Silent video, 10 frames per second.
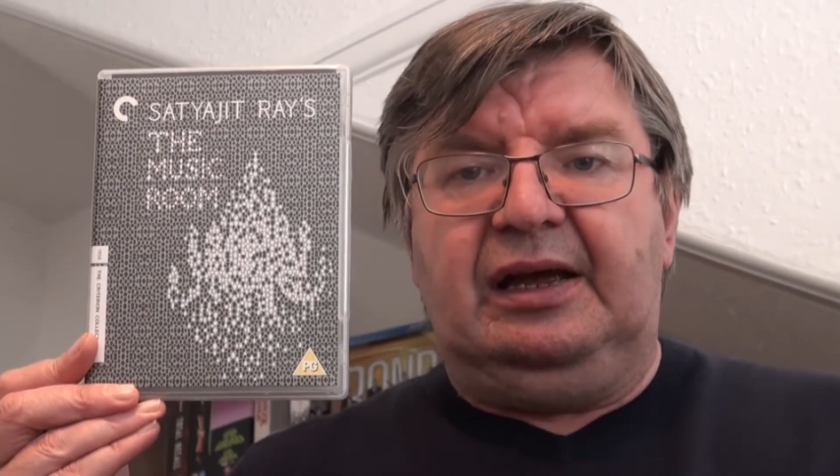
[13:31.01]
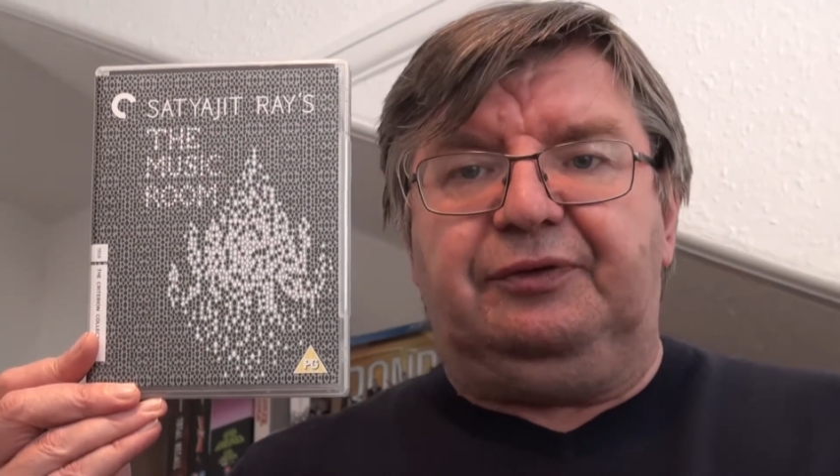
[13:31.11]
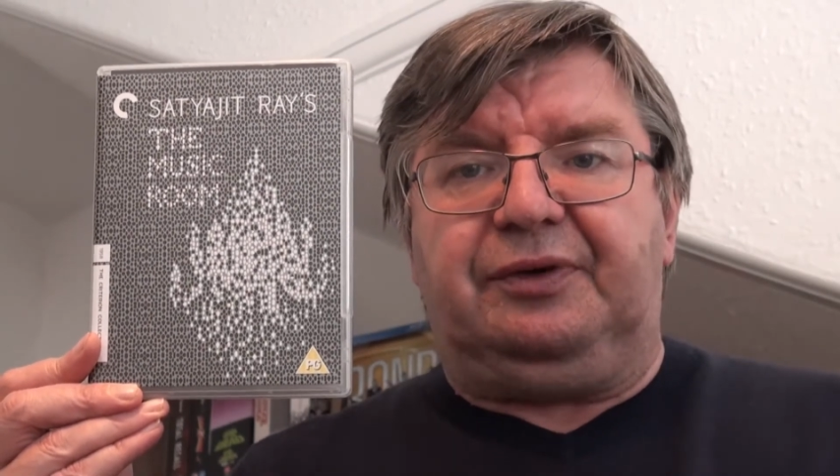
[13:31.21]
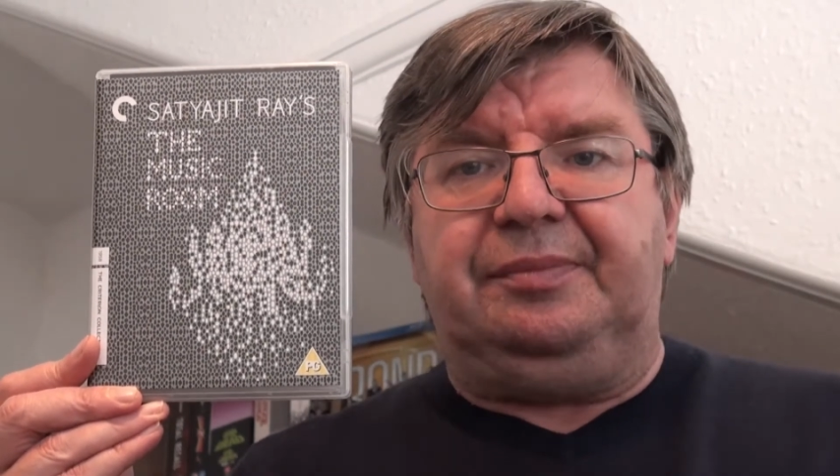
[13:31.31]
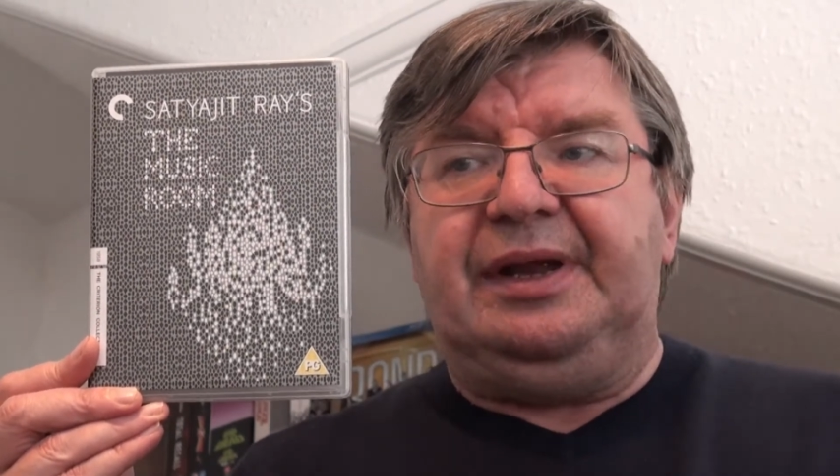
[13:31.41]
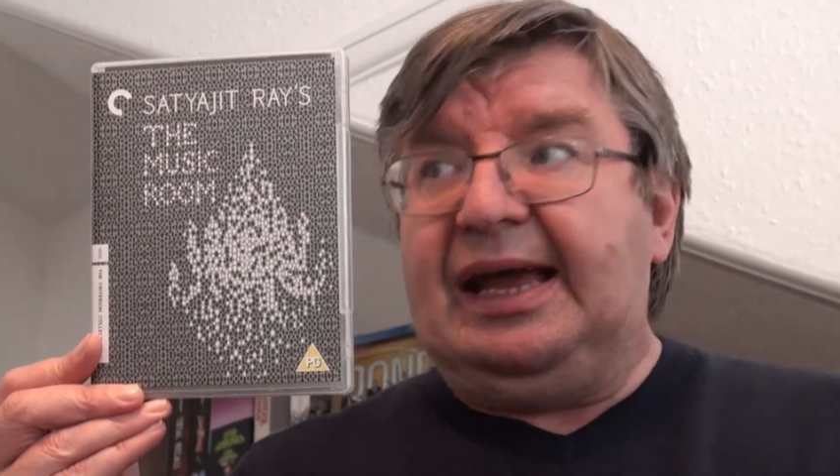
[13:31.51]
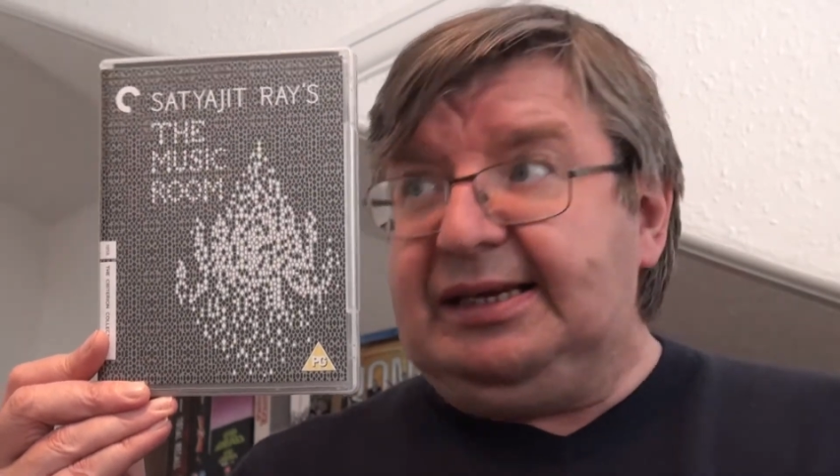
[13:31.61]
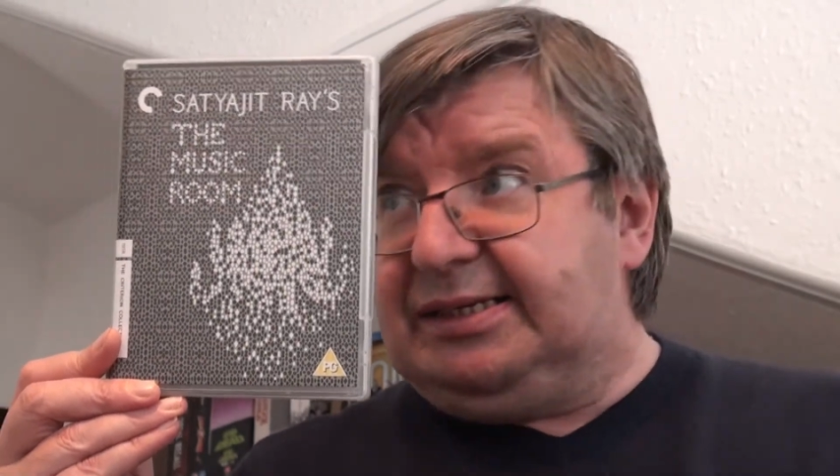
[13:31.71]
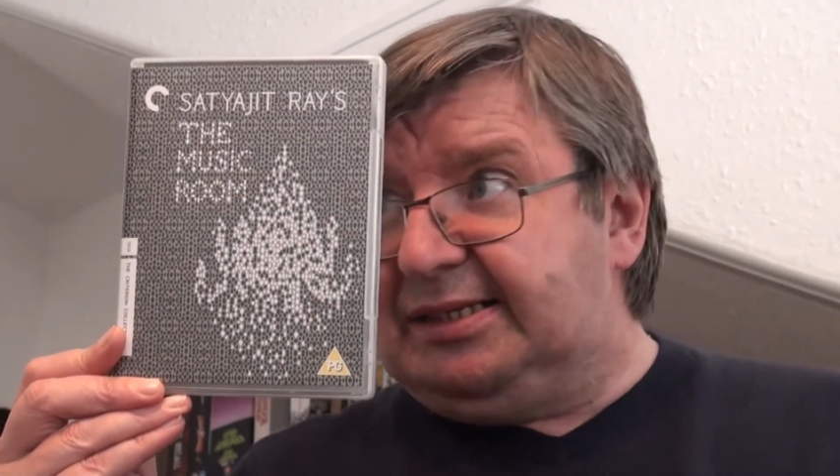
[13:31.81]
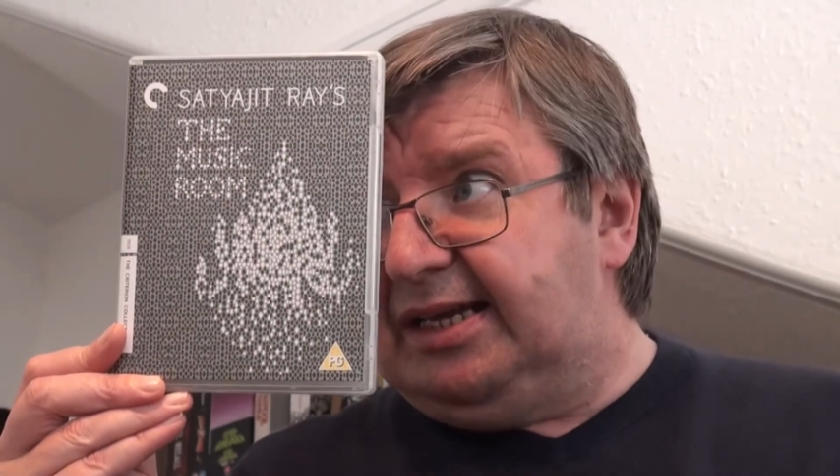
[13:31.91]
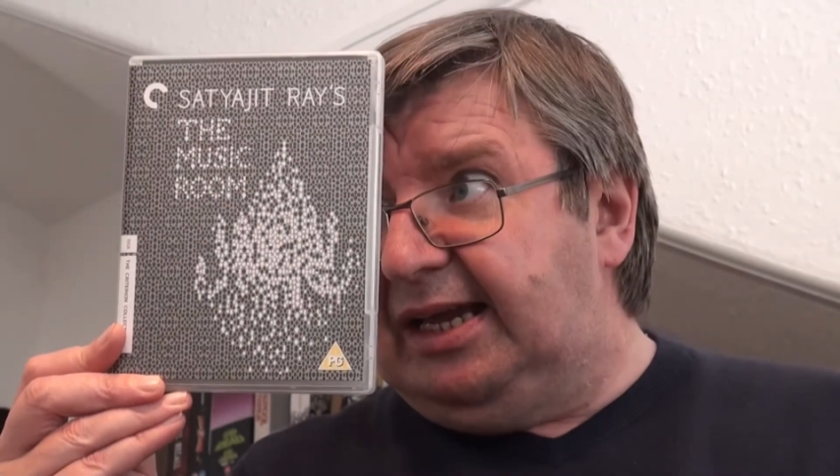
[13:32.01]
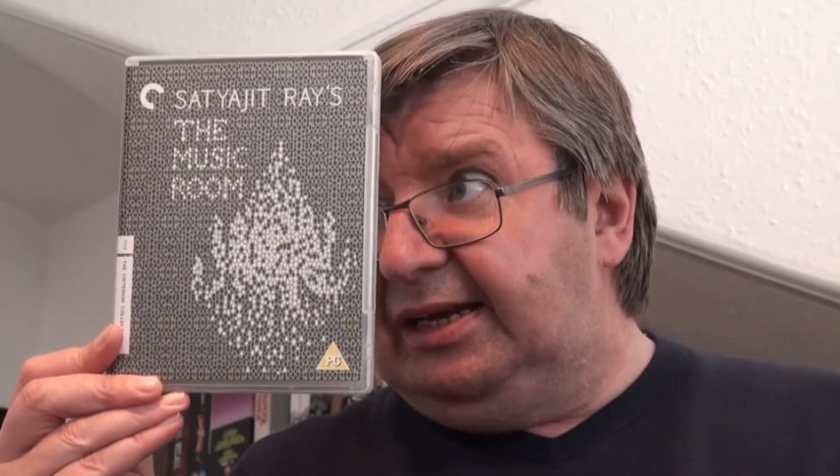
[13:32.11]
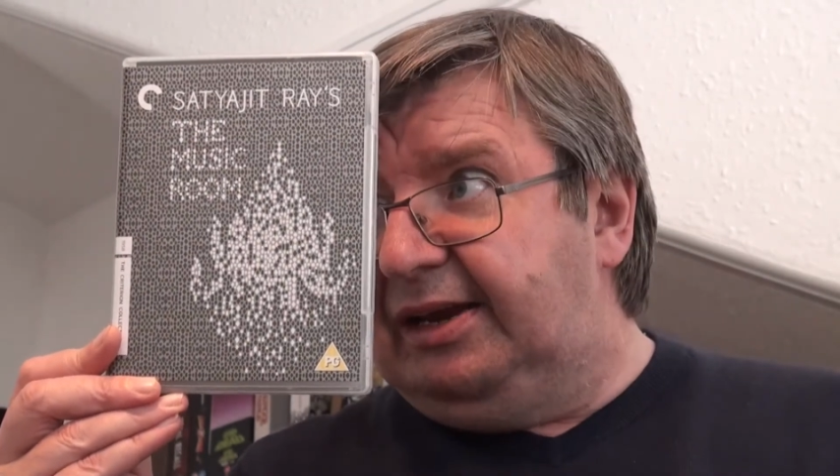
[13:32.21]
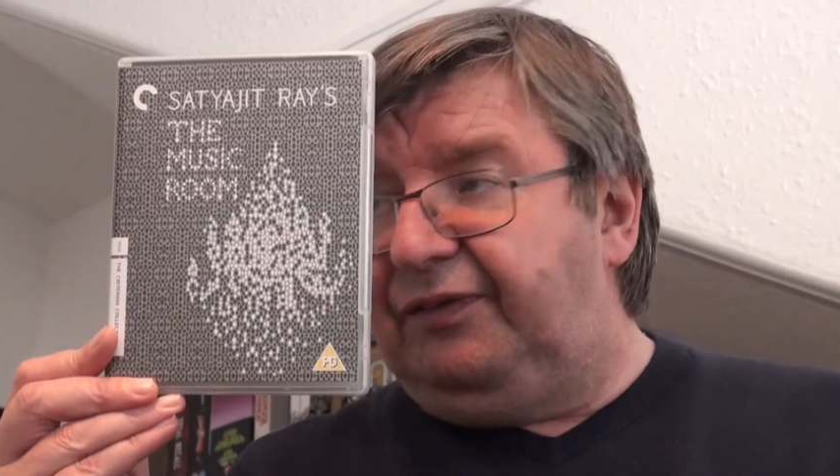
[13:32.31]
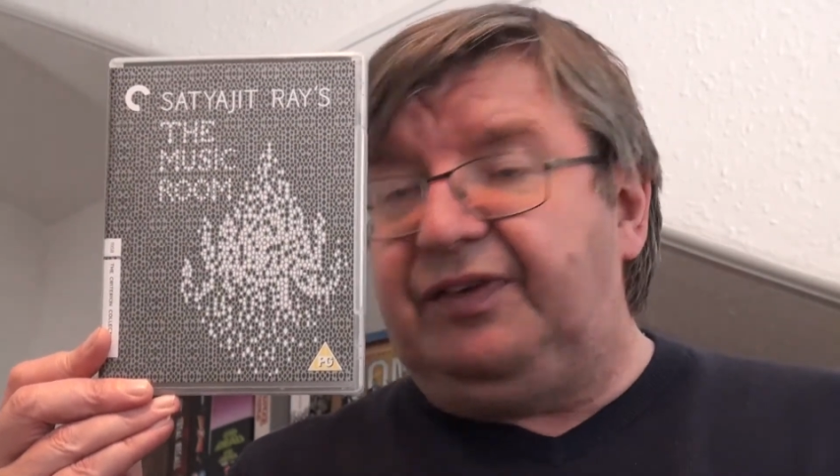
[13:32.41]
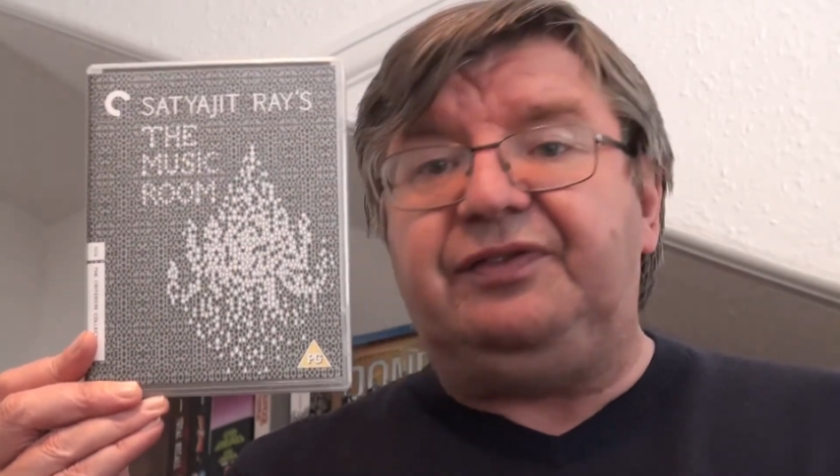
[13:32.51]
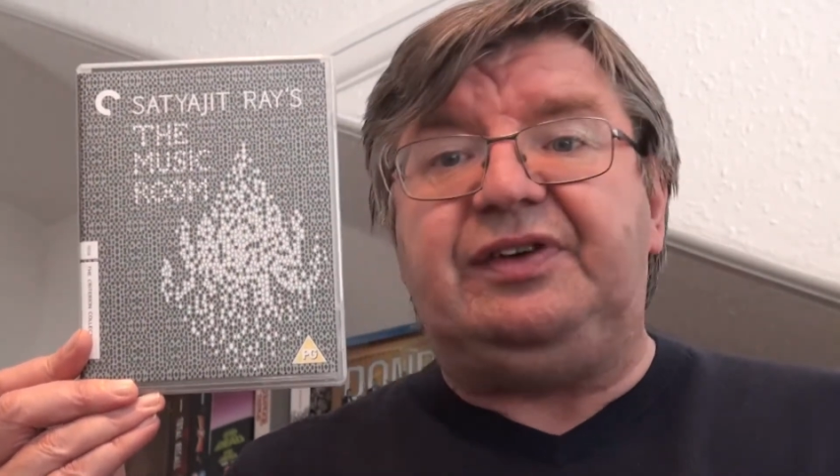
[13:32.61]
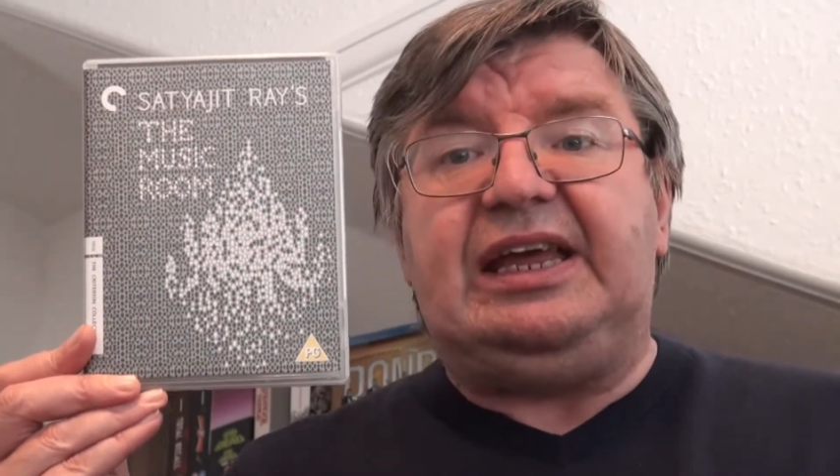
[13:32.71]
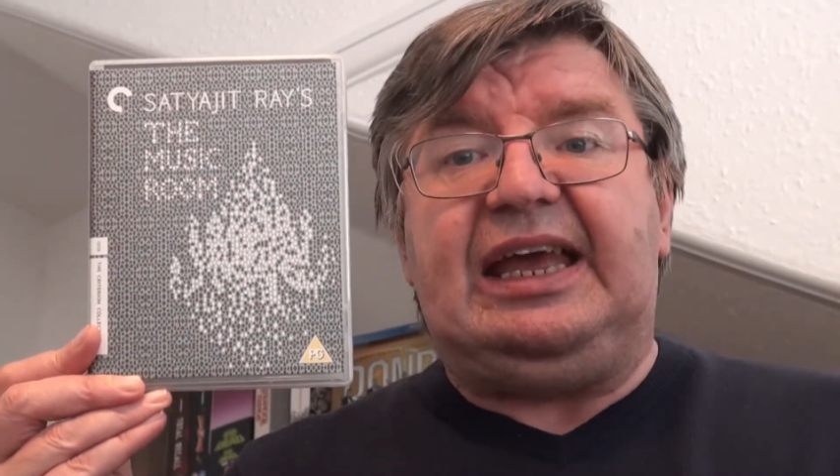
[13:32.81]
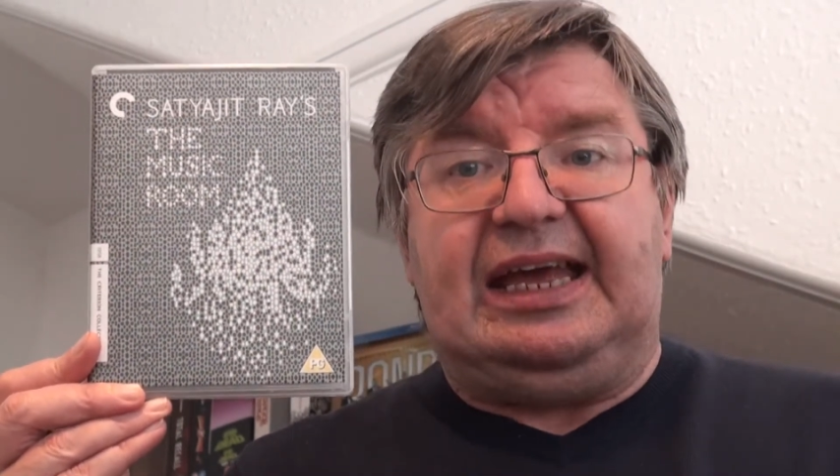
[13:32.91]
from
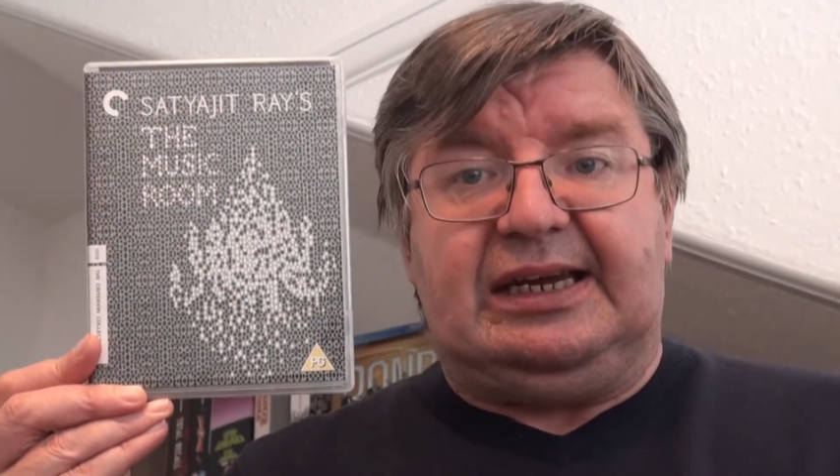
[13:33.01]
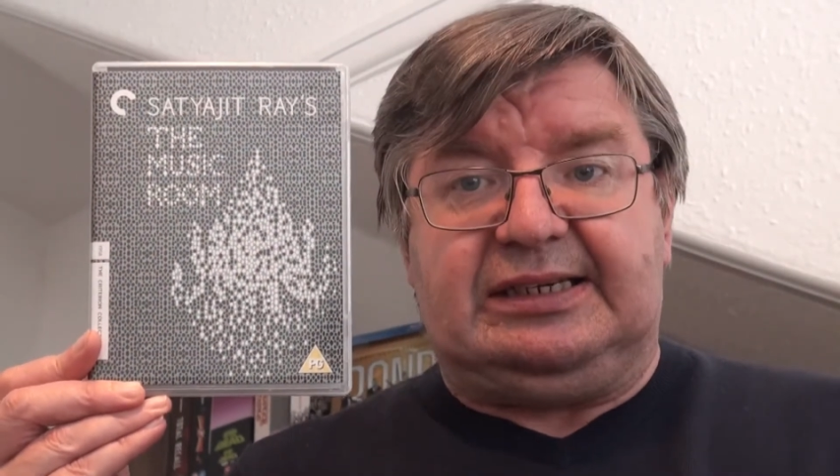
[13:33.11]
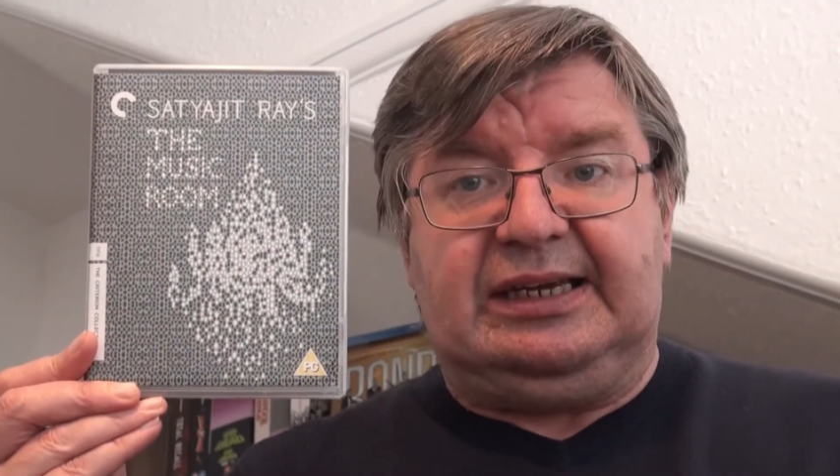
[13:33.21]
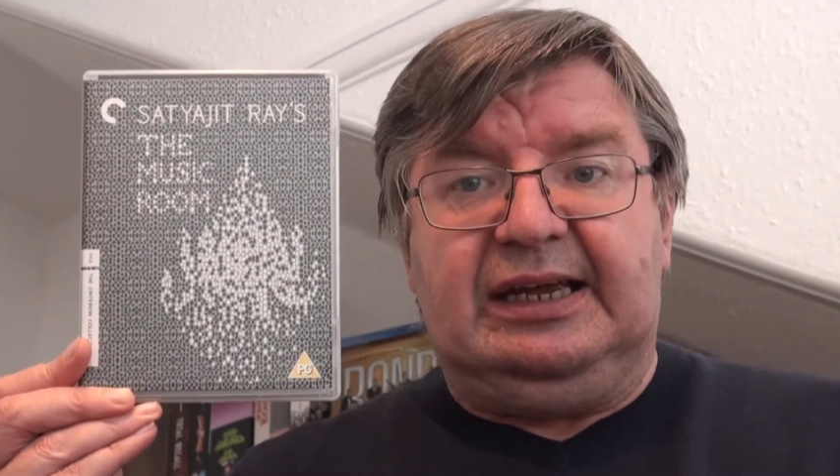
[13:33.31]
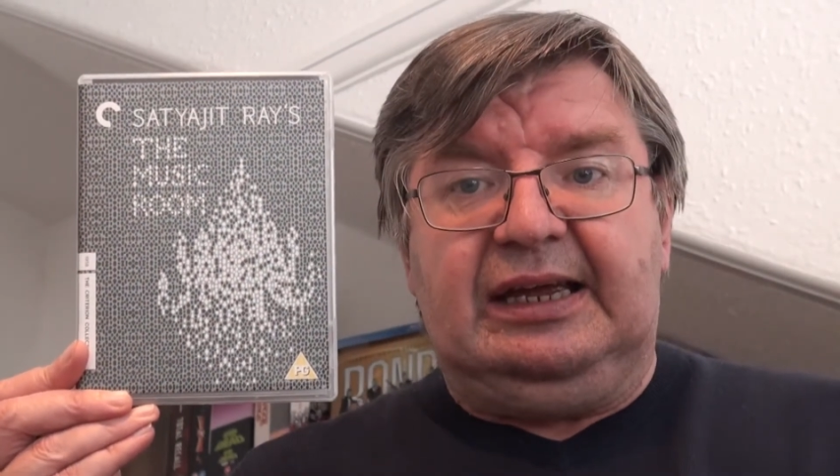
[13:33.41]
1958.